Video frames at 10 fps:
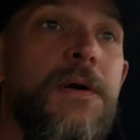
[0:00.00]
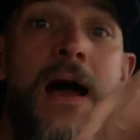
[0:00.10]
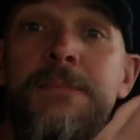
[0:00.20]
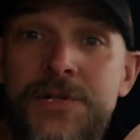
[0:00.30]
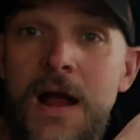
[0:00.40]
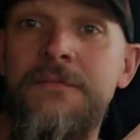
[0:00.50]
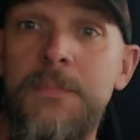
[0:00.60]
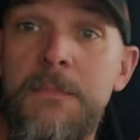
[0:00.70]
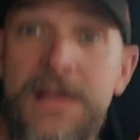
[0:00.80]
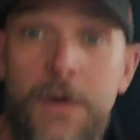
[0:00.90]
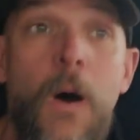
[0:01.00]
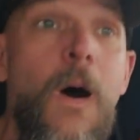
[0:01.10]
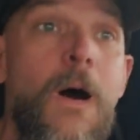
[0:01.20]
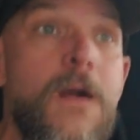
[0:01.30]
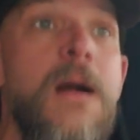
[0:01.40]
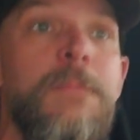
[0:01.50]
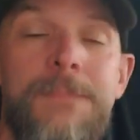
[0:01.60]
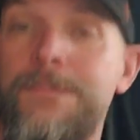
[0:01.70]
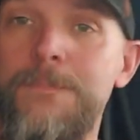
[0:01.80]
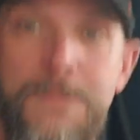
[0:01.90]
When I'm driving my car,
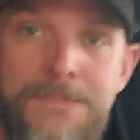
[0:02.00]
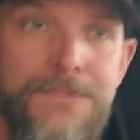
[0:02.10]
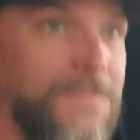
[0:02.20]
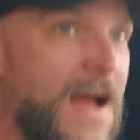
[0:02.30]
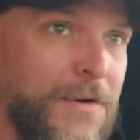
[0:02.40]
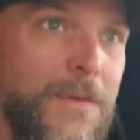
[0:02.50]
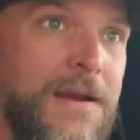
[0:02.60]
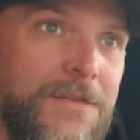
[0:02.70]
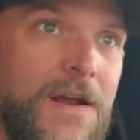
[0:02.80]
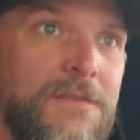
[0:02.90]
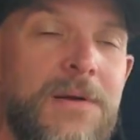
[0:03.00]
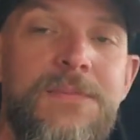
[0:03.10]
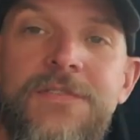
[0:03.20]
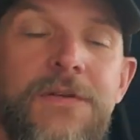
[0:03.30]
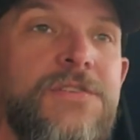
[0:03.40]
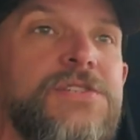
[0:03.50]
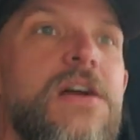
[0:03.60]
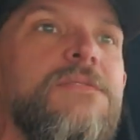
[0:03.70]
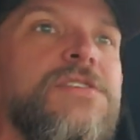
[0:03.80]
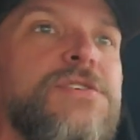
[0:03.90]
I'm not great at driving so used to
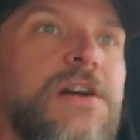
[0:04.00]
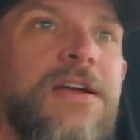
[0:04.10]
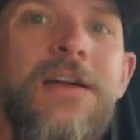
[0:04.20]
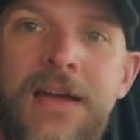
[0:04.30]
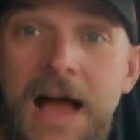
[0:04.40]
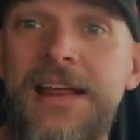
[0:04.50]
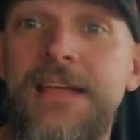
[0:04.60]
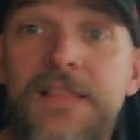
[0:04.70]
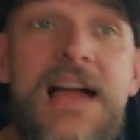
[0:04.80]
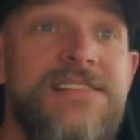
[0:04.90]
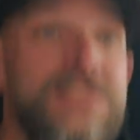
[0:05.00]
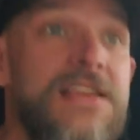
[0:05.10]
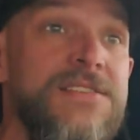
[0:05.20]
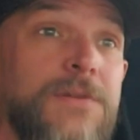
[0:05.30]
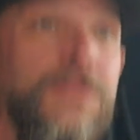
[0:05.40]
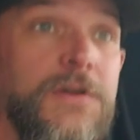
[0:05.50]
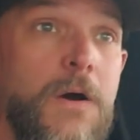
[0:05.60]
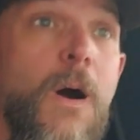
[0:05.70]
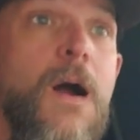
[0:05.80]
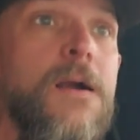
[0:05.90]
driving a truck, I get lackadaisical in the
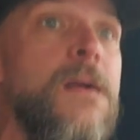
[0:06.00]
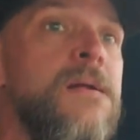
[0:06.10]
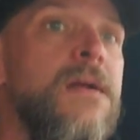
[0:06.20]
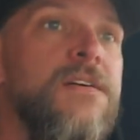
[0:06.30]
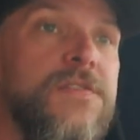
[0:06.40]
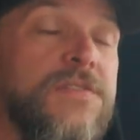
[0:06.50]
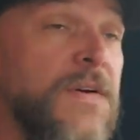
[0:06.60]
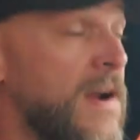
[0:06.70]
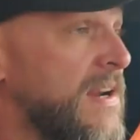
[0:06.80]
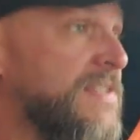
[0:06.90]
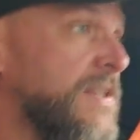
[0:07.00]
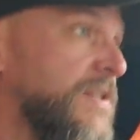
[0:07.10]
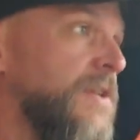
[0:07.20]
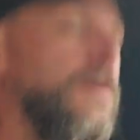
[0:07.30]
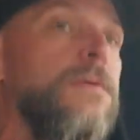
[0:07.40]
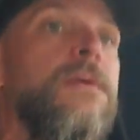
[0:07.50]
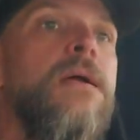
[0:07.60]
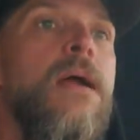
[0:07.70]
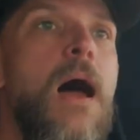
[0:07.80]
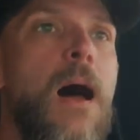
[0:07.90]
car. So it's very easy to do.
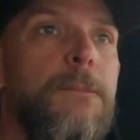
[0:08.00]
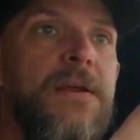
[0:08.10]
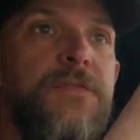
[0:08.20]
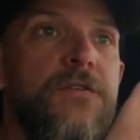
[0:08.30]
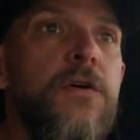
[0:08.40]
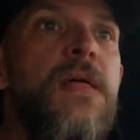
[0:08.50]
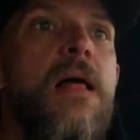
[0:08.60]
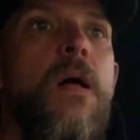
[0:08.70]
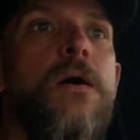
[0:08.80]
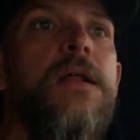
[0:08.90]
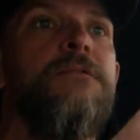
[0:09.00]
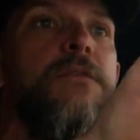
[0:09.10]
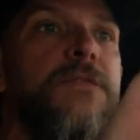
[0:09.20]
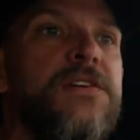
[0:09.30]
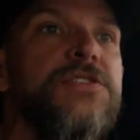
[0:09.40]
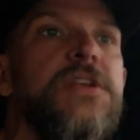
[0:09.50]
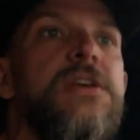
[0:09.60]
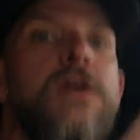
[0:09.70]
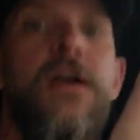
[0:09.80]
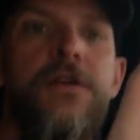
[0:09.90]
But if you do that long enough, eventually
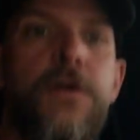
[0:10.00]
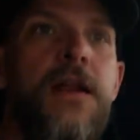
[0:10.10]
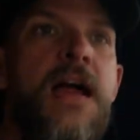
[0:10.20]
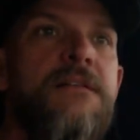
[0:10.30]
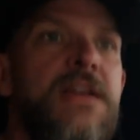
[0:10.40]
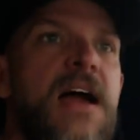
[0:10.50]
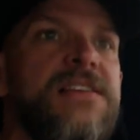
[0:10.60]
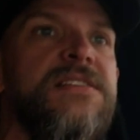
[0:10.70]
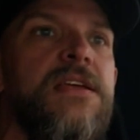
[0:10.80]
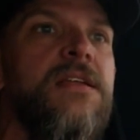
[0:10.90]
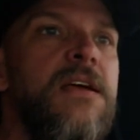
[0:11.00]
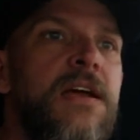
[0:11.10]
you're going to have an accident.